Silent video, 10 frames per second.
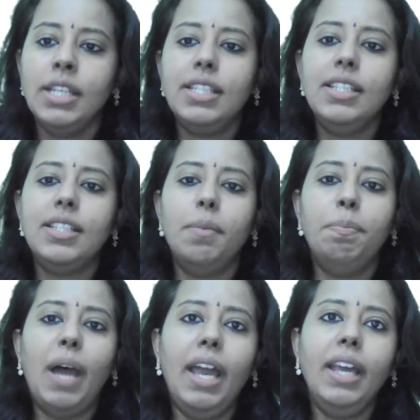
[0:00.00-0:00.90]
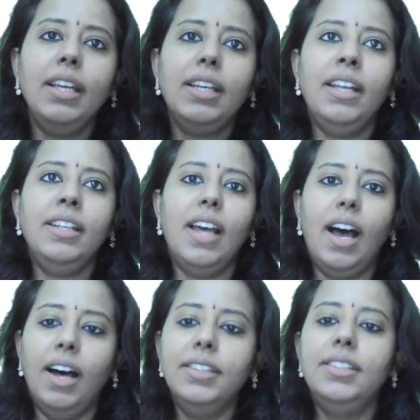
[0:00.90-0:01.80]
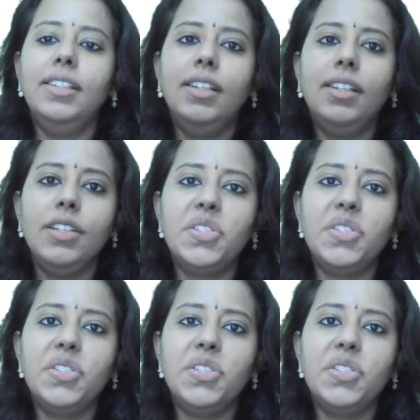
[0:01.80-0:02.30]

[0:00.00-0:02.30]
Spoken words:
Since the bank and the other